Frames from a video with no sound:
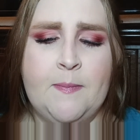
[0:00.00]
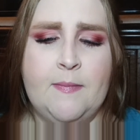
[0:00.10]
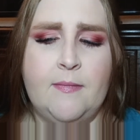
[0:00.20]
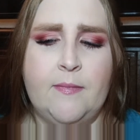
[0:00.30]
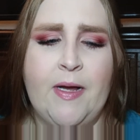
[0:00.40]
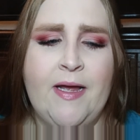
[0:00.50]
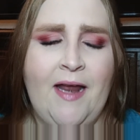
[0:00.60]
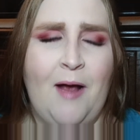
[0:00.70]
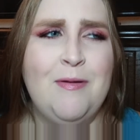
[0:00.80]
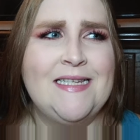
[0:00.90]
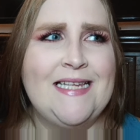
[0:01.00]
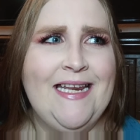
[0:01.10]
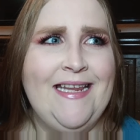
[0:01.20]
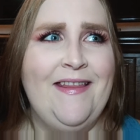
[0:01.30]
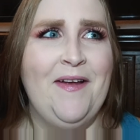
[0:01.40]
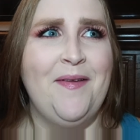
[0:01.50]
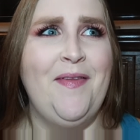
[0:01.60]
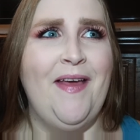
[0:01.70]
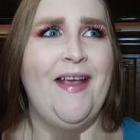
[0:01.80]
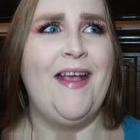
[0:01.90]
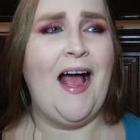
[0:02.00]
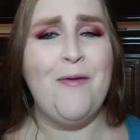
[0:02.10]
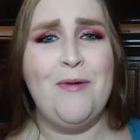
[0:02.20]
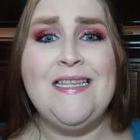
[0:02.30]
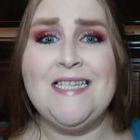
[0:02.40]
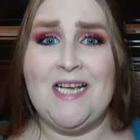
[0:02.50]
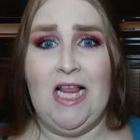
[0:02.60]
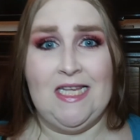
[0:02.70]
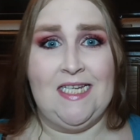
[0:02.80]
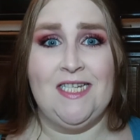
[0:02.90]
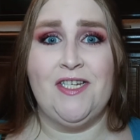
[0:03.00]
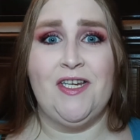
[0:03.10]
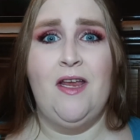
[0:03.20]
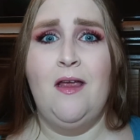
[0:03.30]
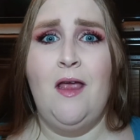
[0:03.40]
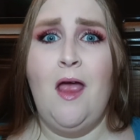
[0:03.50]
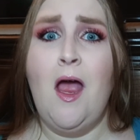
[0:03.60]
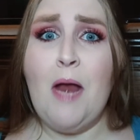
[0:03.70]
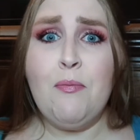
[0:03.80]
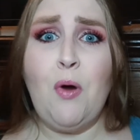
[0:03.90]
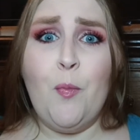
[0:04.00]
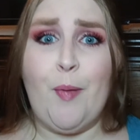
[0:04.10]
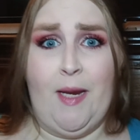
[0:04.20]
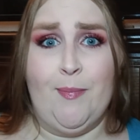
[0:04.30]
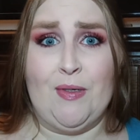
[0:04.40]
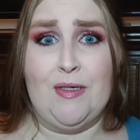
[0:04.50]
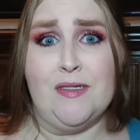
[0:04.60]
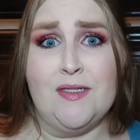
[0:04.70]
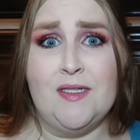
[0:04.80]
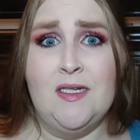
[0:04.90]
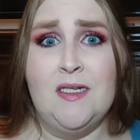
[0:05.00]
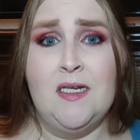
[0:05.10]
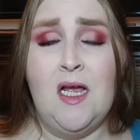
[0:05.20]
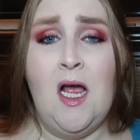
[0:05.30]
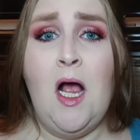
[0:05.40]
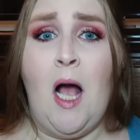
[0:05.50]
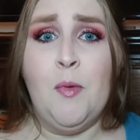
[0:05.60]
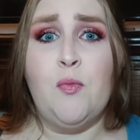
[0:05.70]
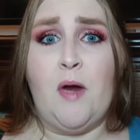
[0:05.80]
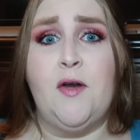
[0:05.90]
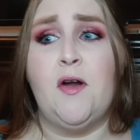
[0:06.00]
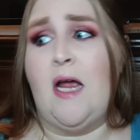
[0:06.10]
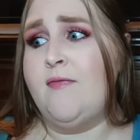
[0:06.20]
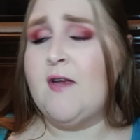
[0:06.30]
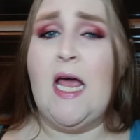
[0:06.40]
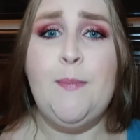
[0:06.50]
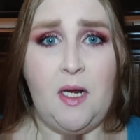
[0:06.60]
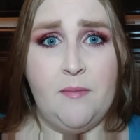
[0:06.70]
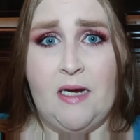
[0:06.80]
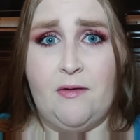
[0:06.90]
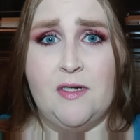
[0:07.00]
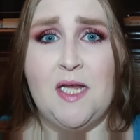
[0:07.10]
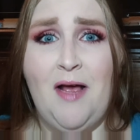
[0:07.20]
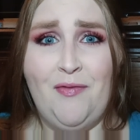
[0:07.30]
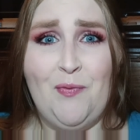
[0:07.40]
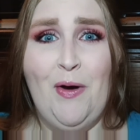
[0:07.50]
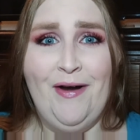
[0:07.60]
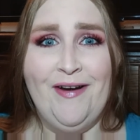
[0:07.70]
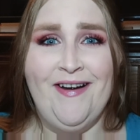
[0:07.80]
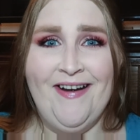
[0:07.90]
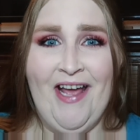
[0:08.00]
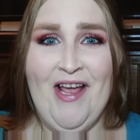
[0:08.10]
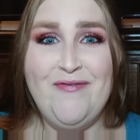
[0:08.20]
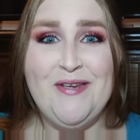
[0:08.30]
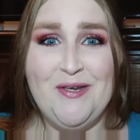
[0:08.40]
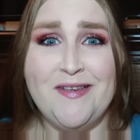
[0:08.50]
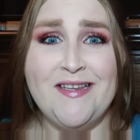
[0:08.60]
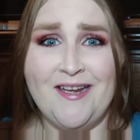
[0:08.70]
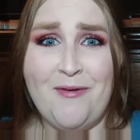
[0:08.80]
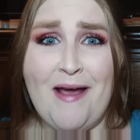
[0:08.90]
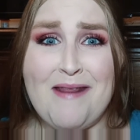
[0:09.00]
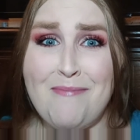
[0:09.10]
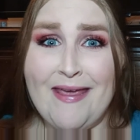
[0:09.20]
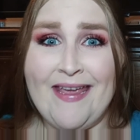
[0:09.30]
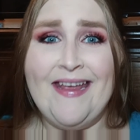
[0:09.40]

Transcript: But I was sitting there like, I went to college. I wrote papers. I'm a writer. I've typed on Microsoft Word. I've used it quite a bit.